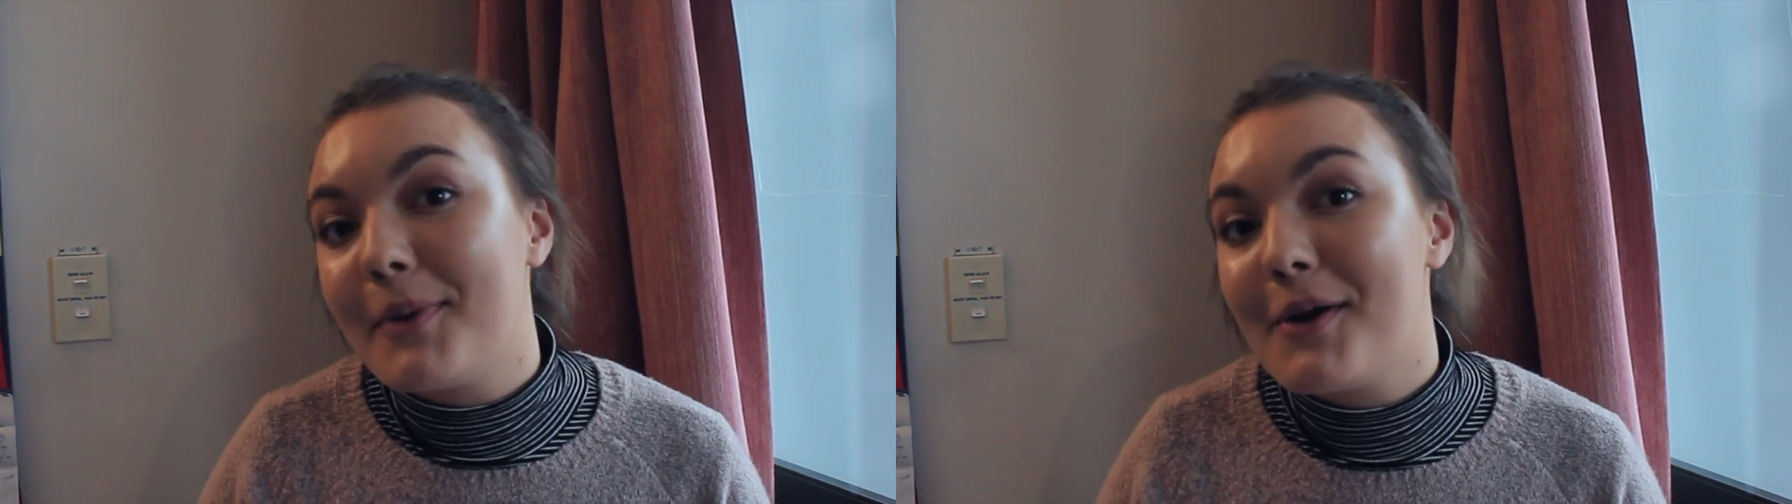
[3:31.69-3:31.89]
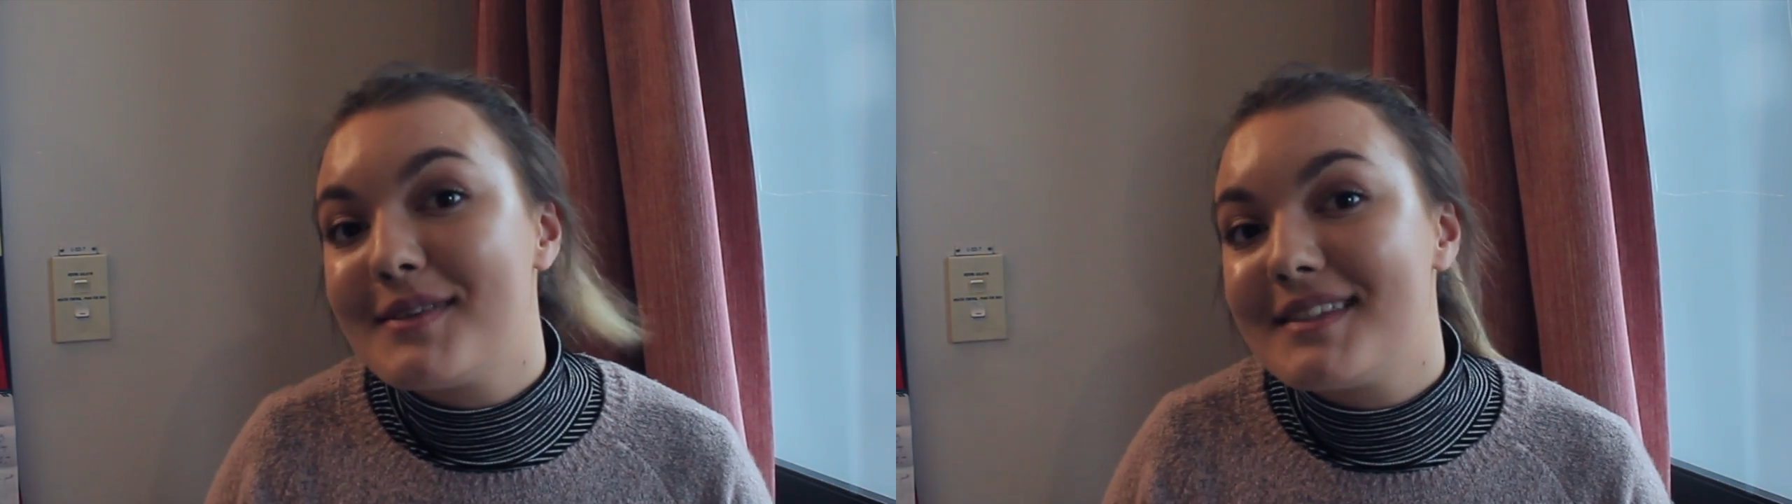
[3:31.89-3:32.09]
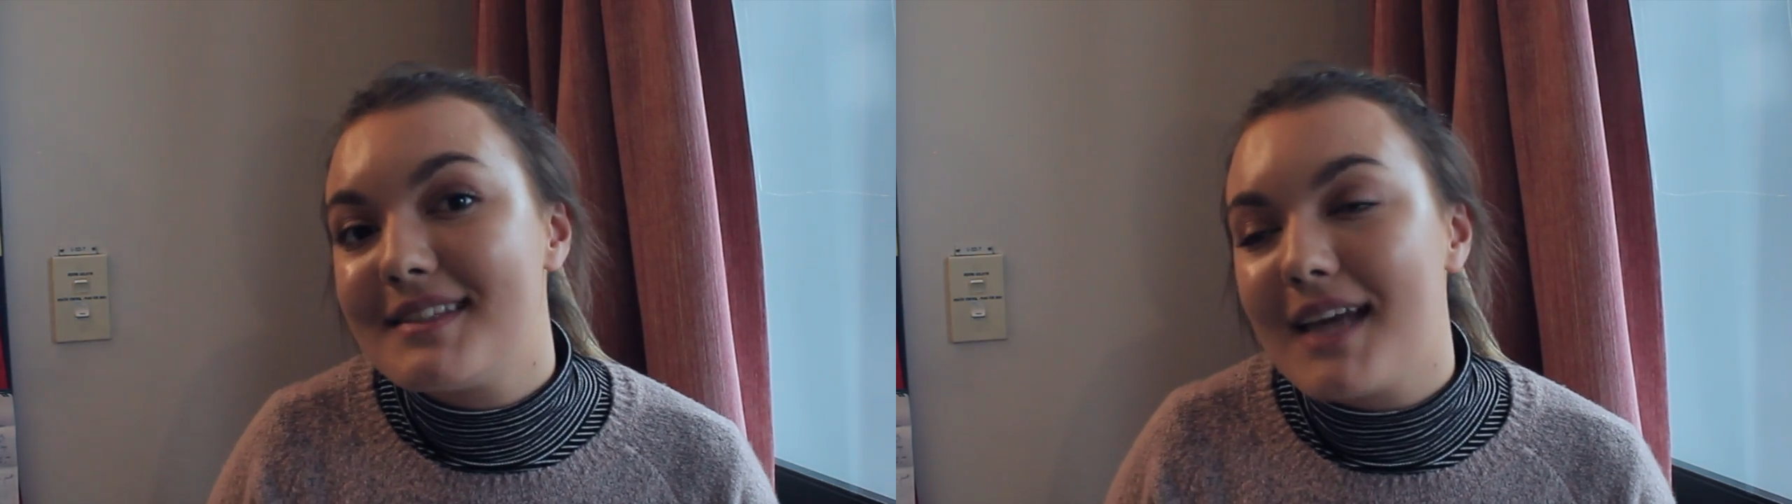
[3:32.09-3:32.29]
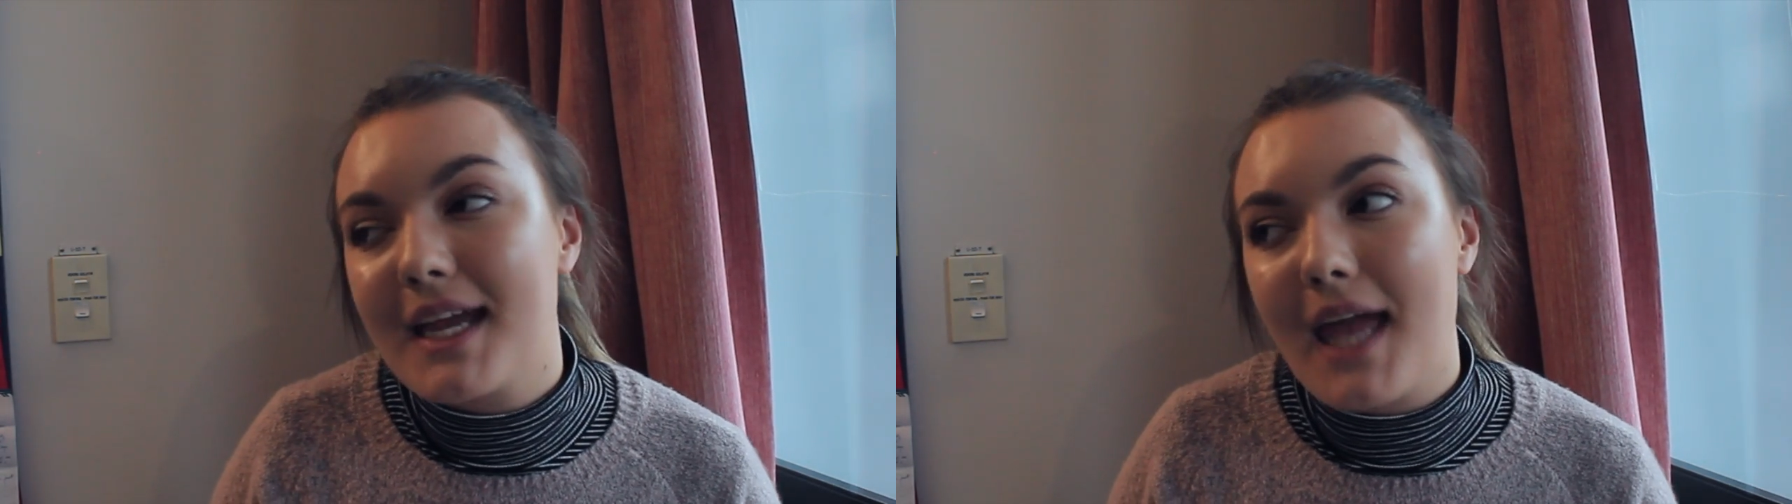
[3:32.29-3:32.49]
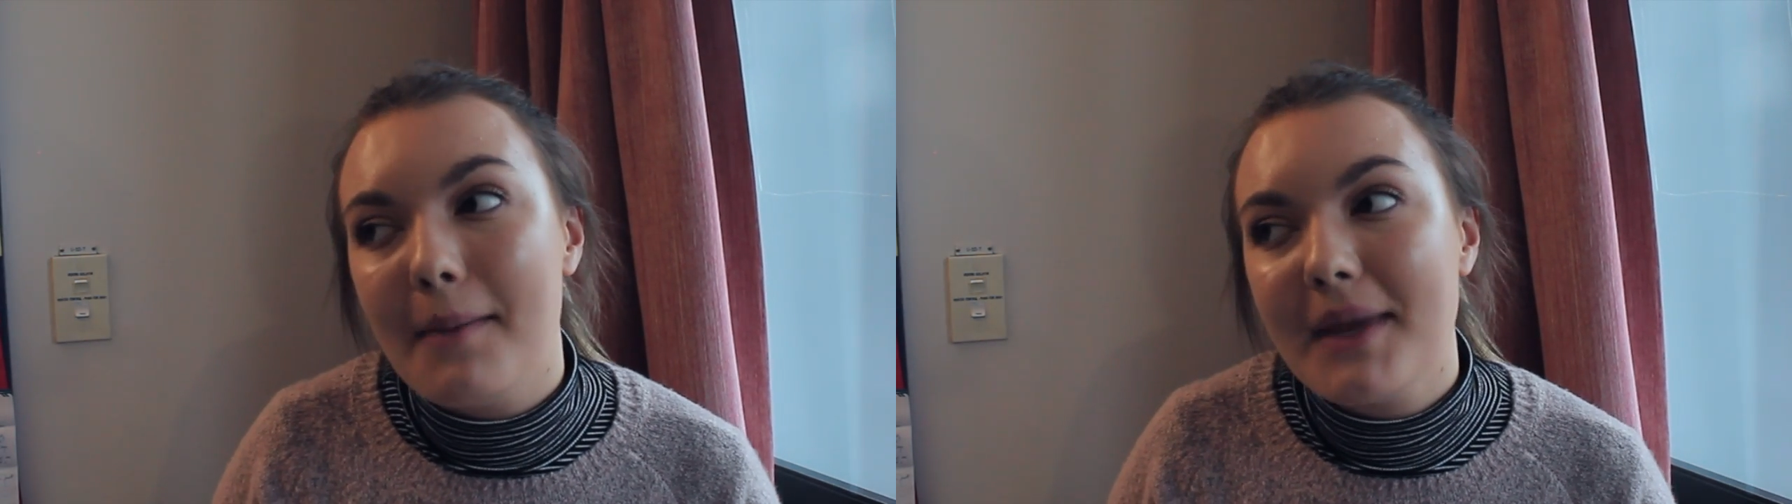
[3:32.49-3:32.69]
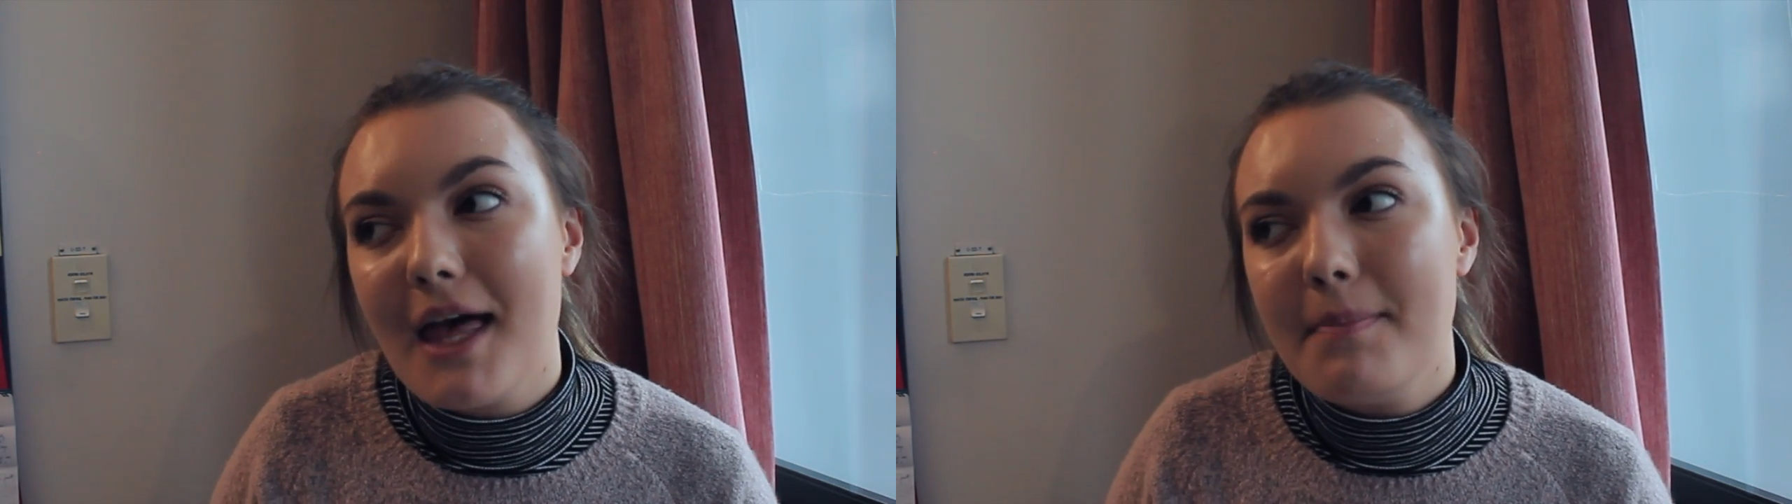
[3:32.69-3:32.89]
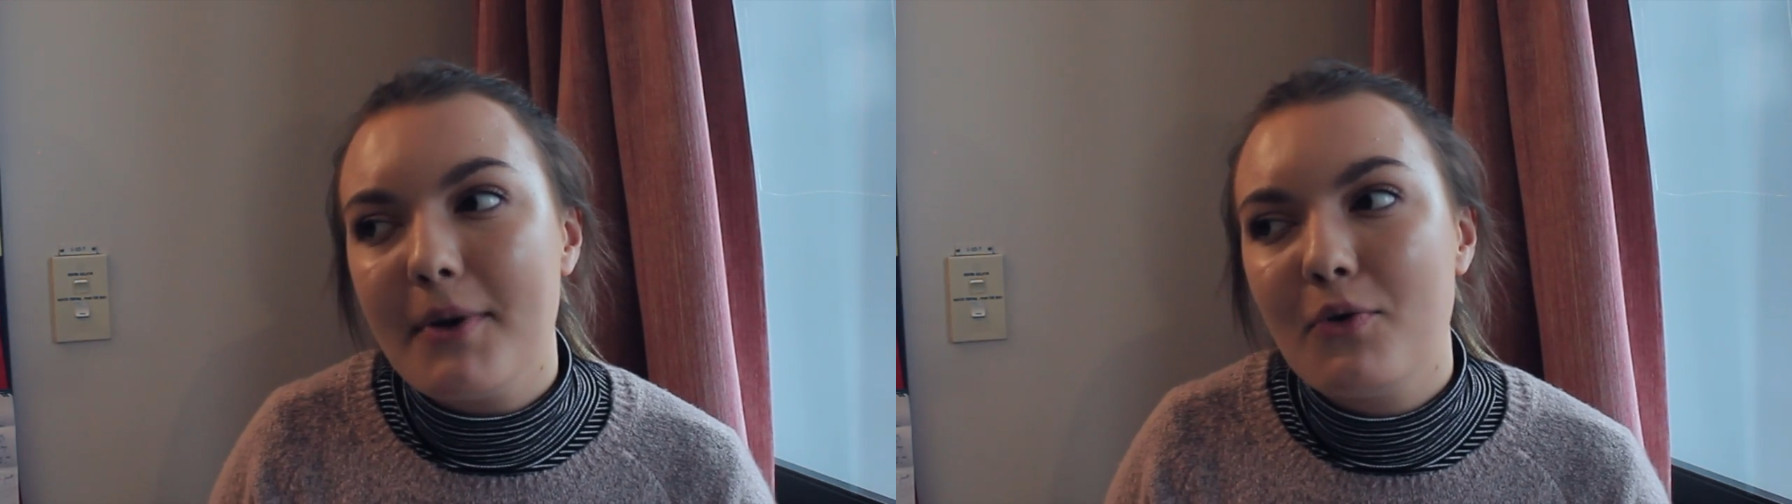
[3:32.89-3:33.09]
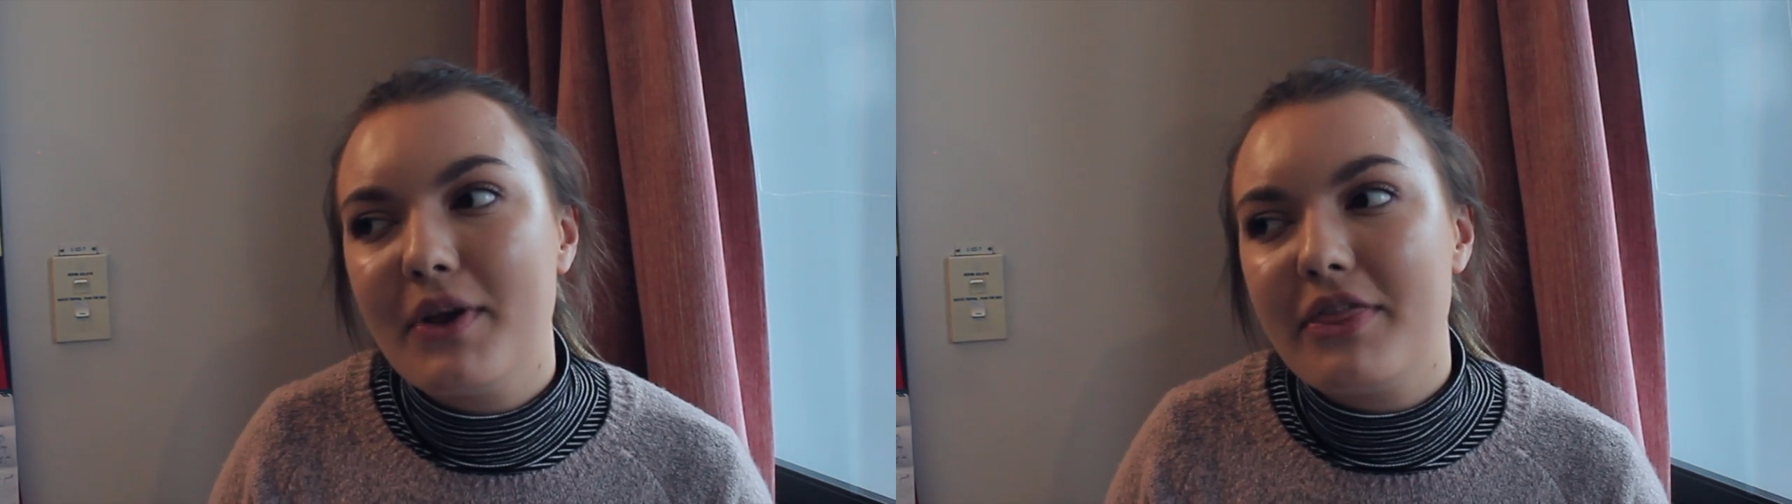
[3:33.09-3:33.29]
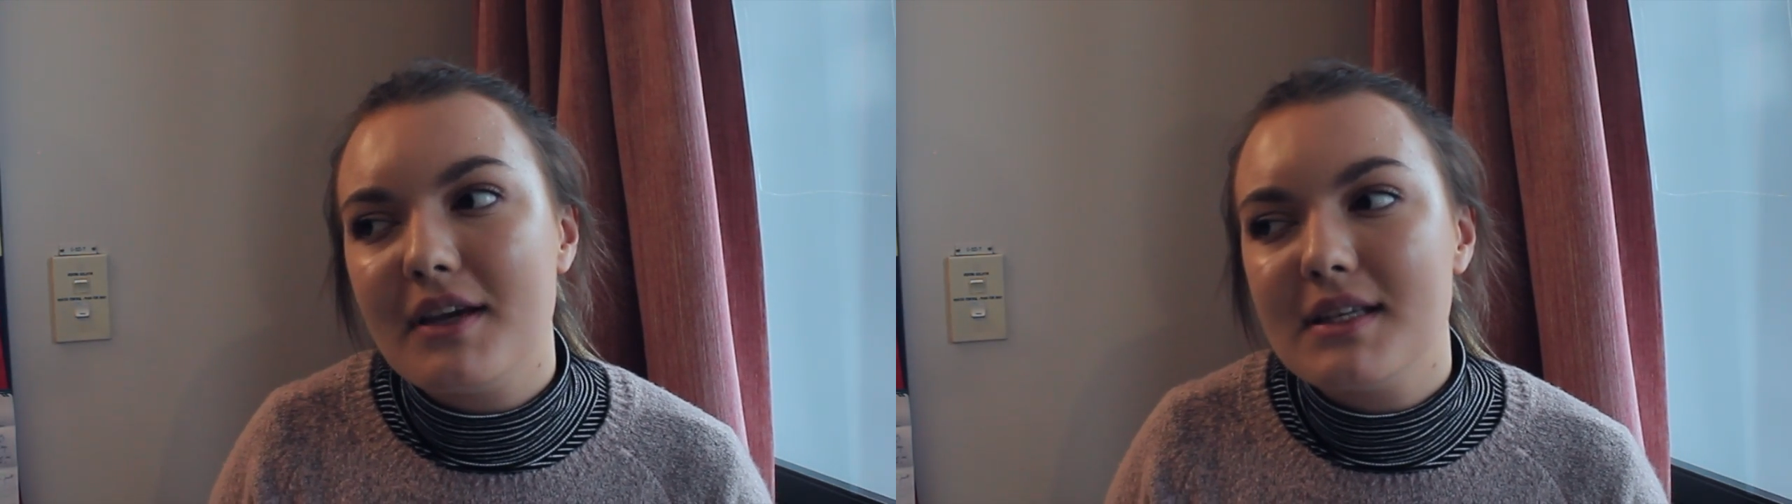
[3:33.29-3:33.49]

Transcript: posts coming up with